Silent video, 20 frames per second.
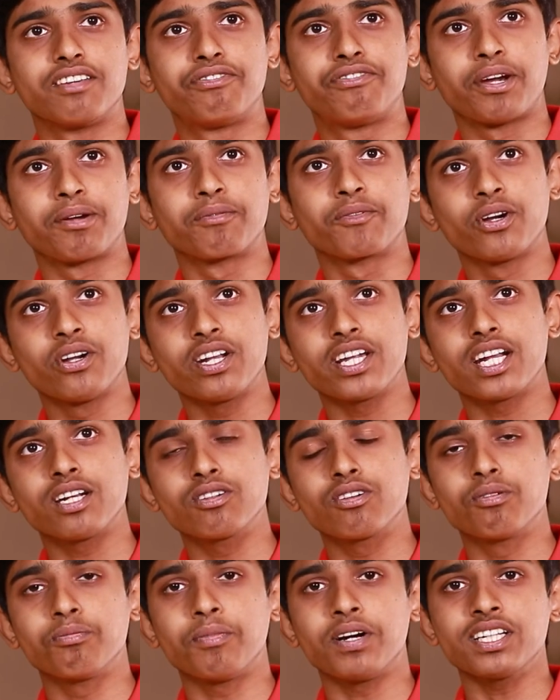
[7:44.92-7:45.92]
if I'm going to
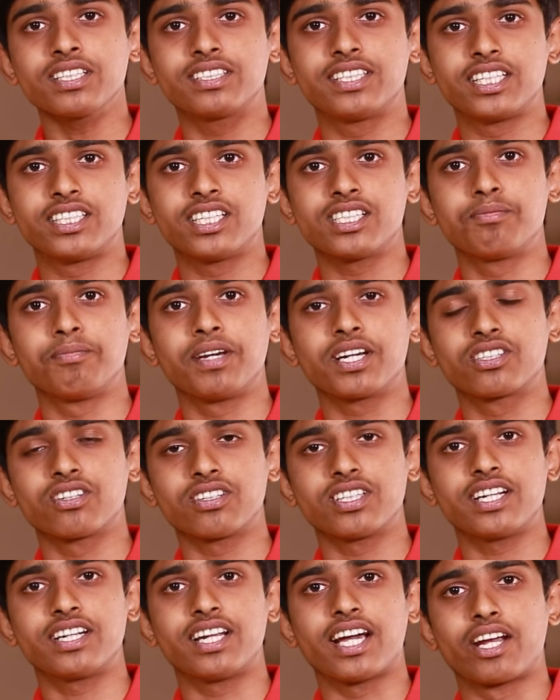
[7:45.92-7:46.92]
get good marks, they just make
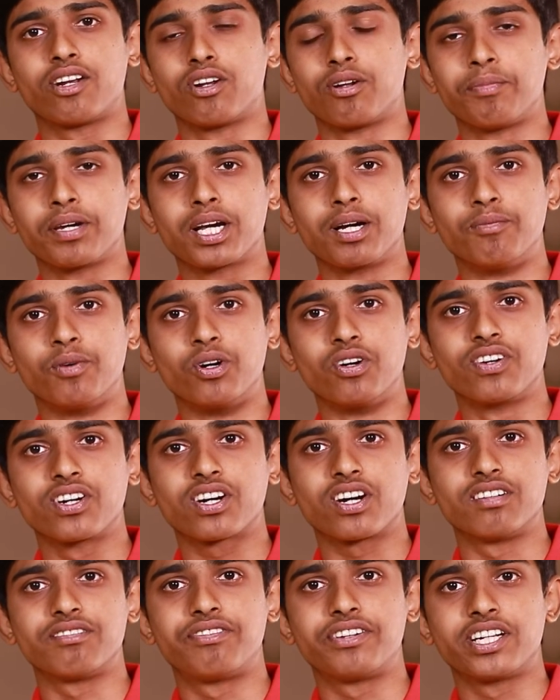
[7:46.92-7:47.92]
sure that I don't become
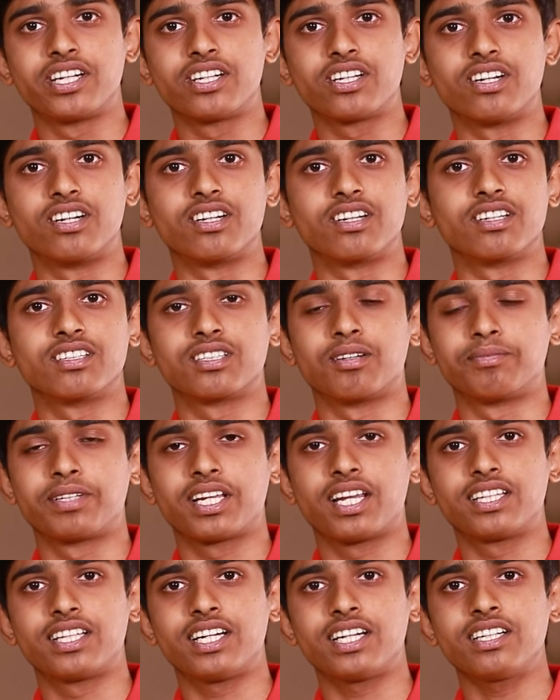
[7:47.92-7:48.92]
overconfident or
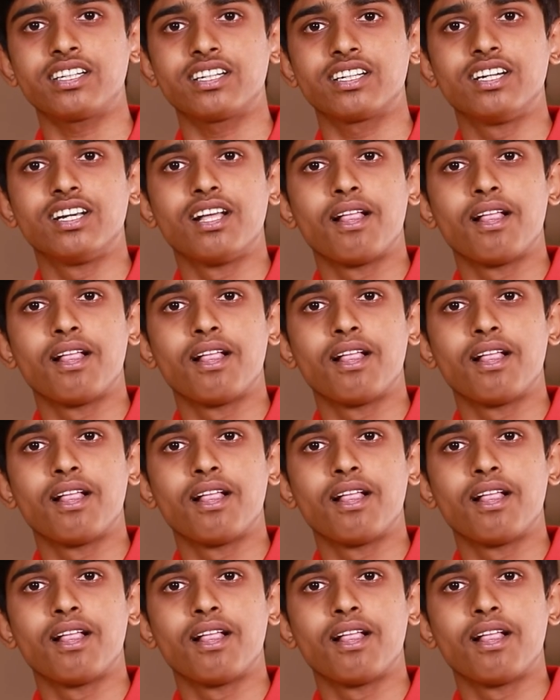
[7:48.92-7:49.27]
something like that.